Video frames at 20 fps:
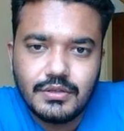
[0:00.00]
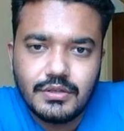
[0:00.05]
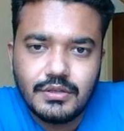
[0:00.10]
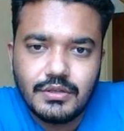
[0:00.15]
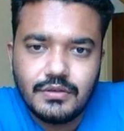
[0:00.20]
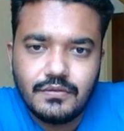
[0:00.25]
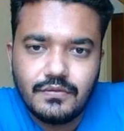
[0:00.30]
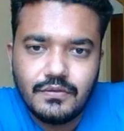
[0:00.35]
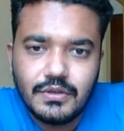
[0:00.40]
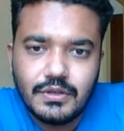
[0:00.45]

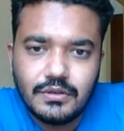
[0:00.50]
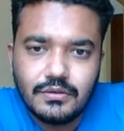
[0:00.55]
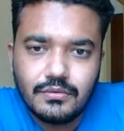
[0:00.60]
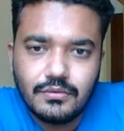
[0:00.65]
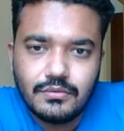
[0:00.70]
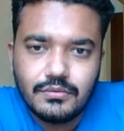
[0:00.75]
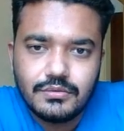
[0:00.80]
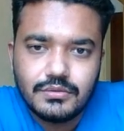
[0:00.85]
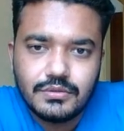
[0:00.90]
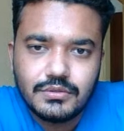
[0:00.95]
If he
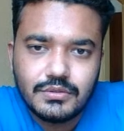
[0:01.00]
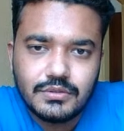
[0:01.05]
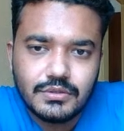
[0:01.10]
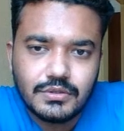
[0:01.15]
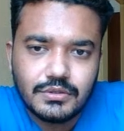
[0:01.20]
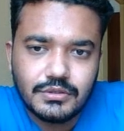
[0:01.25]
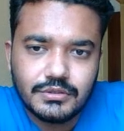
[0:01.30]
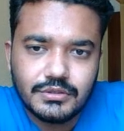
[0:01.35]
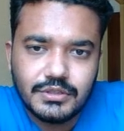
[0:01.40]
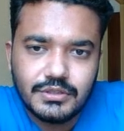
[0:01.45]
goes
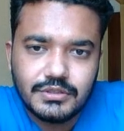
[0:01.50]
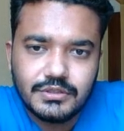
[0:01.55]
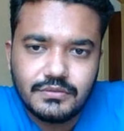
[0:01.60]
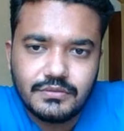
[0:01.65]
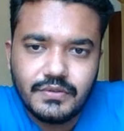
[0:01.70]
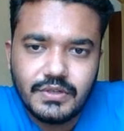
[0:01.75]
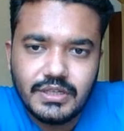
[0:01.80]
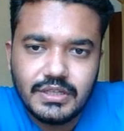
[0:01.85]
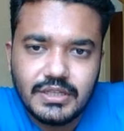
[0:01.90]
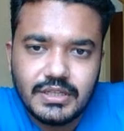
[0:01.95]
this
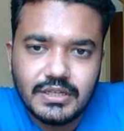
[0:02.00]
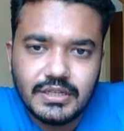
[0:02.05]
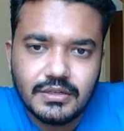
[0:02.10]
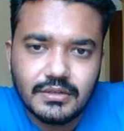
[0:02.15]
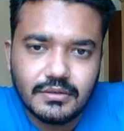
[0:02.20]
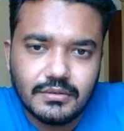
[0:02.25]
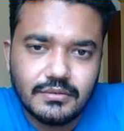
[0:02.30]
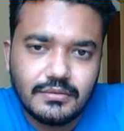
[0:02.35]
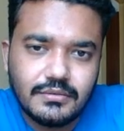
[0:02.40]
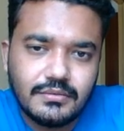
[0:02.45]
way,
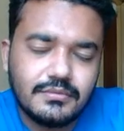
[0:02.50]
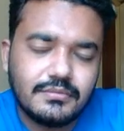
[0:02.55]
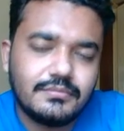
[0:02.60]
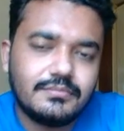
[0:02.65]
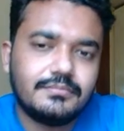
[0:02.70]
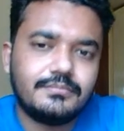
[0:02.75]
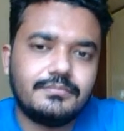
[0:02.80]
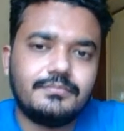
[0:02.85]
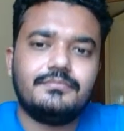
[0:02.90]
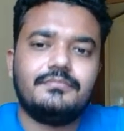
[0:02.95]
then
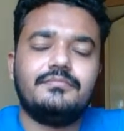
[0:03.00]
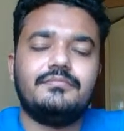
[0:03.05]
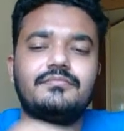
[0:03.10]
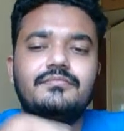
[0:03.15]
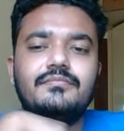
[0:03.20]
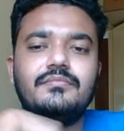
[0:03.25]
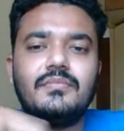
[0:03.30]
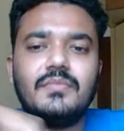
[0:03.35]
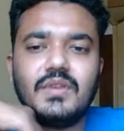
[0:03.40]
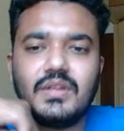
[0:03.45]
it
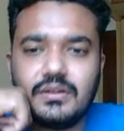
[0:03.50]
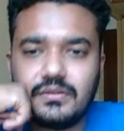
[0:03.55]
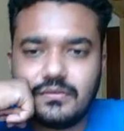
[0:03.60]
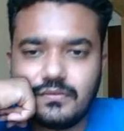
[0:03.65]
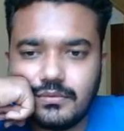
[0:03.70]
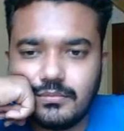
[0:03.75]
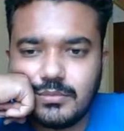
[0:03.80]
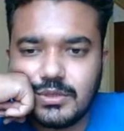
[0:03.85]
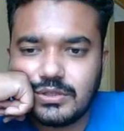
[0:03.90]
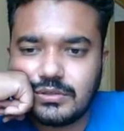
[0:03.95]

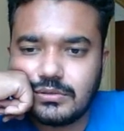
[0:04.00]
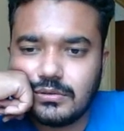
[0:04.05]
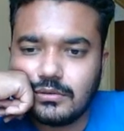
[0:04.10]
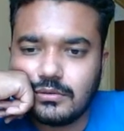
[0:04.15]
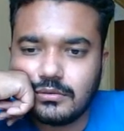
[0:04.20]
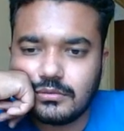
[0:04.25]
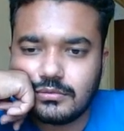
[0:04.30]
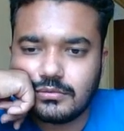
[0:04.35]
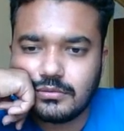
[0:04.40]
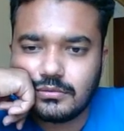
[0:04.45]
would be
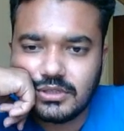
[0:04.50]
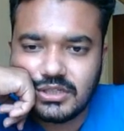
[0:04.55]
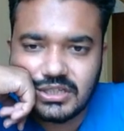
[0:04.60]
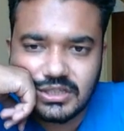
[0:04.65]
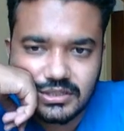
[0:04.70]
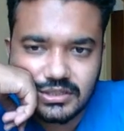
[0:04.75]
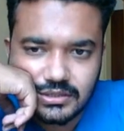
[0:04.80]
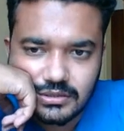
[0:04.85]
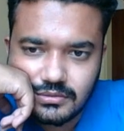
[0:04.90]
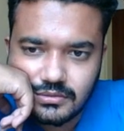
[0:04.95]
slow. So he
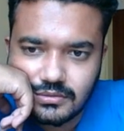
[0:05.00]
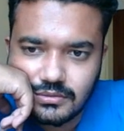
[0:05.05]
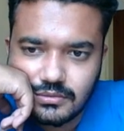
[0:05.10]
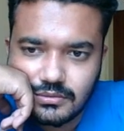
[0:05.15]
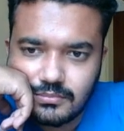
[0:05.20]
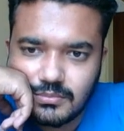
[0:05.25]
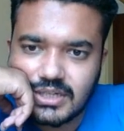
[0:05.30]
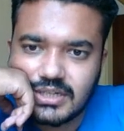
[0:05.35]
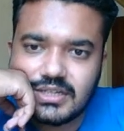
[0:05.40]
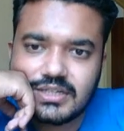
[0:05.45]
doesn't go,
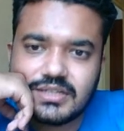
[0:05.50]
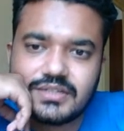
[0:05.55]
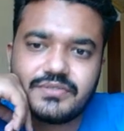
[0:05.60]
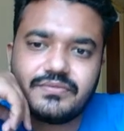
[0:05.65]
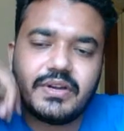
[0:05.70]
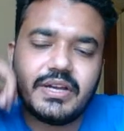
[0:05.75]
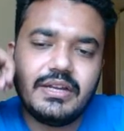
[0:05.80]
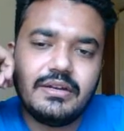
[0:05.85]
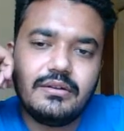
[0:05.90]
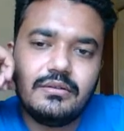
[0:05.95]
but it's
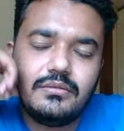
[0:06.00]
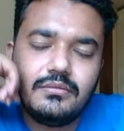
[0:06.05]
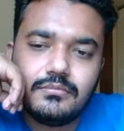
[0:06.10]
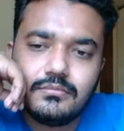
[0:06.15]
fine.